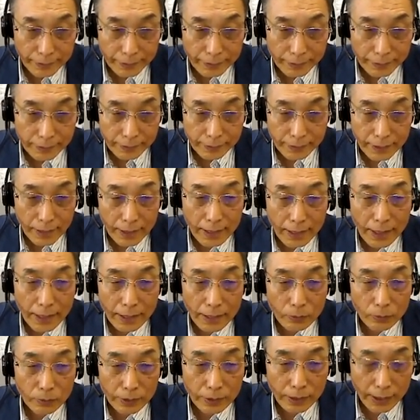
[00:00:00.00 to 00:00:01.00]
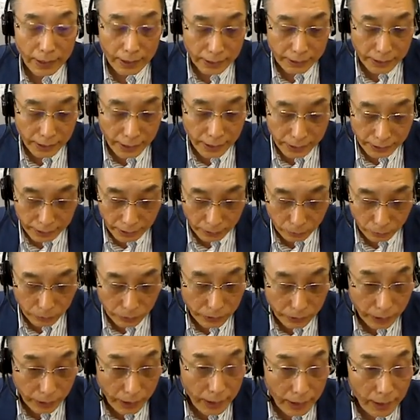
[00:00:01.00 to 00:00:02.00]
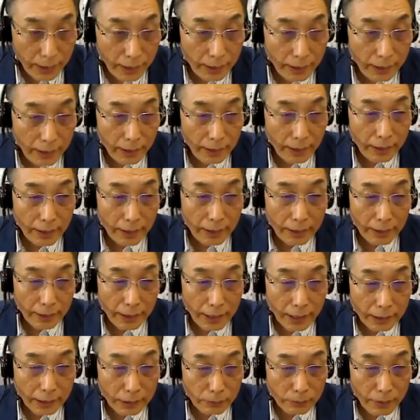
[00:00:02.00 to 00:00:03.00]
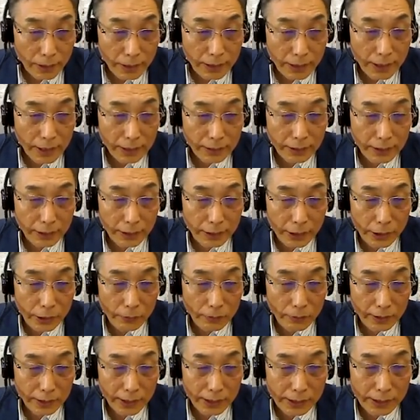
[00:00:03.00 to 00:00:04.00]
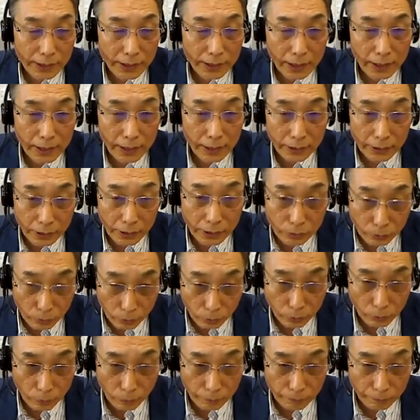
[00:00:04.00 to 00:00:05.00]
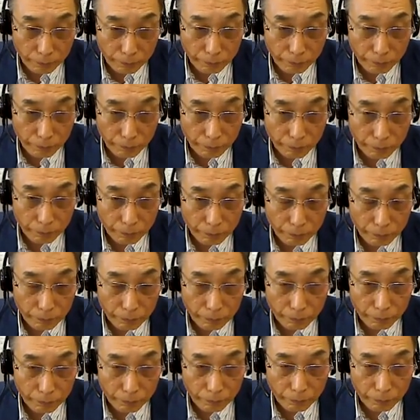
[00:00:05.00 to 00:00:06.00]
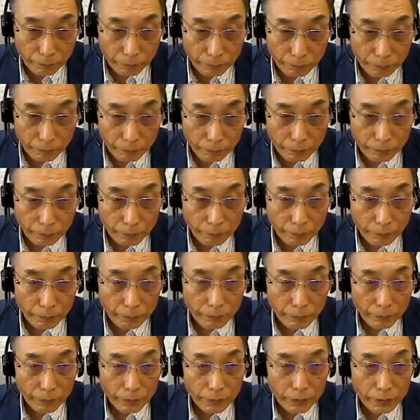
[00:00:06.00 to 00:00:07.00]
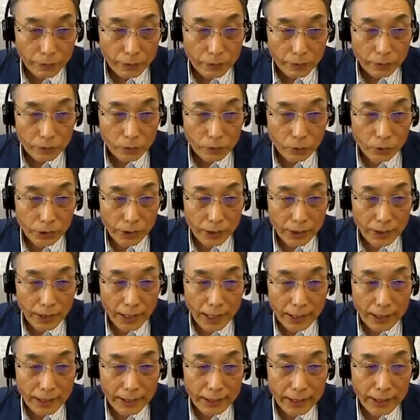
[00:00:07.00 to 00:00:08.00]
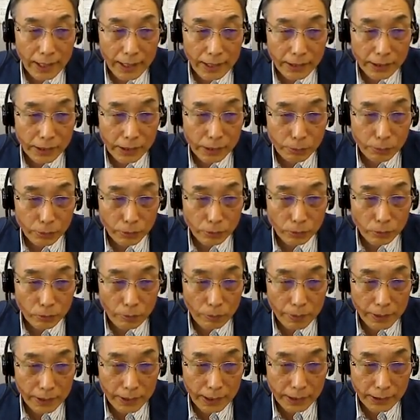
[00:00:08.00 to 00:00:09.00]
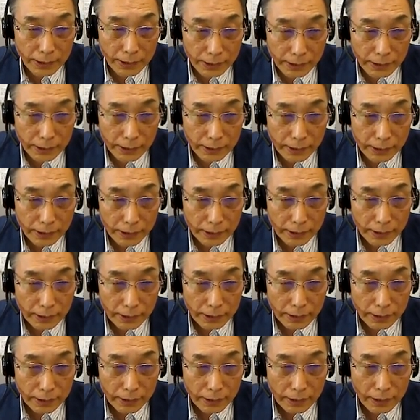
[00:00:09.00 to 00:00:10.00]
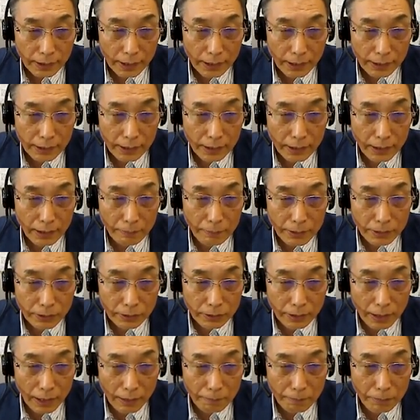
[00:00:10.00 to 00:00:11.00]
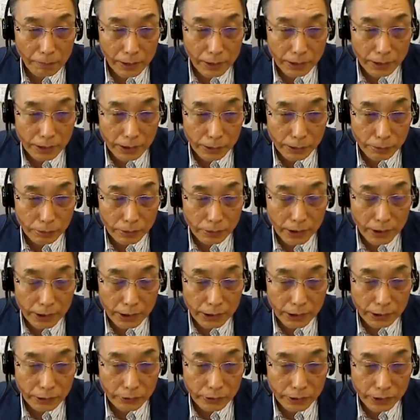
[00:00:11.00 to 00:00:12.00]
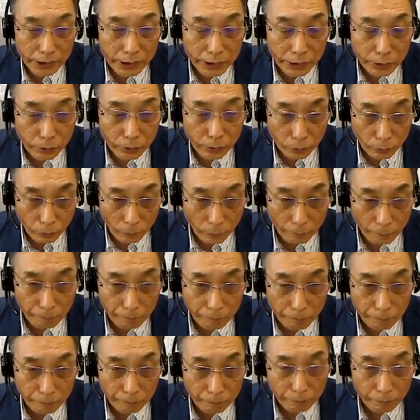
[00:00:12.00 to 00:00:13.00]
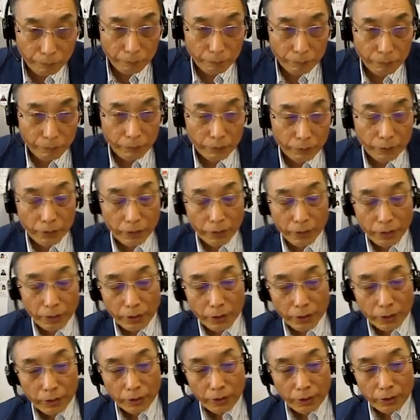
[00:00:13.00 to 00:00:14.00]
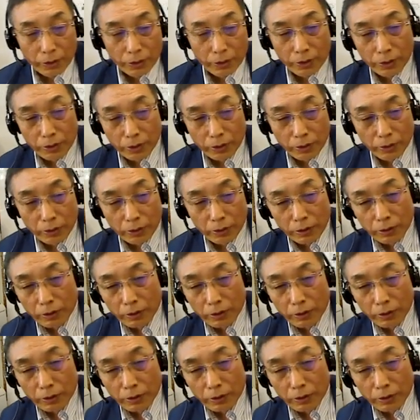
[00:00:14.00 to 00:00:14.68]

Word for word: they will accept the difference and diversity and learn how to coexist. As part as a member of society, they understand to live their life by fulfilling their roles and responsibility. And also, they learn